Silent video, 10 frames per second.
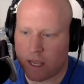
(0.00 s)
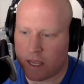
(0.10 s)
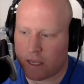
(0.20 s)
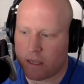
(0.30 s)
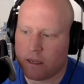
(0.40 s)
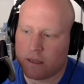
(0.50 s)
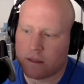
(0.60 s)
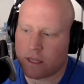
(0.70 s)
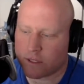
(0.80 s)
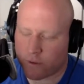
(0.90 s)
hey,
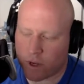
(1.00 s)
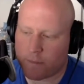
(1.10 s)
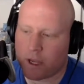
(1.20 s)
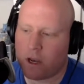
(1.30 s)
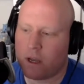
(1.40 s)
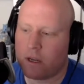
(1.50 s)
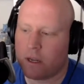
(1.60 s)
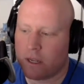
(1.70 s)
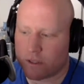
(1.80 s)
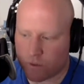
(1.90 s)
thanks for coming
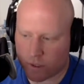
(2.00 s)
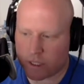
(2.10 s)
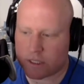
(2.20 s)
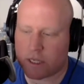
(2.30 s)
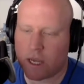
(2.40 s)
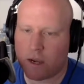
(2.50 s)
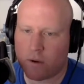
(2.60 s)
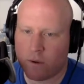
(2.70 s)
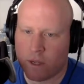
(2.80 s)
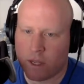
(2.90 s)
on. It's released
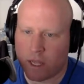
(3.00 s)
now.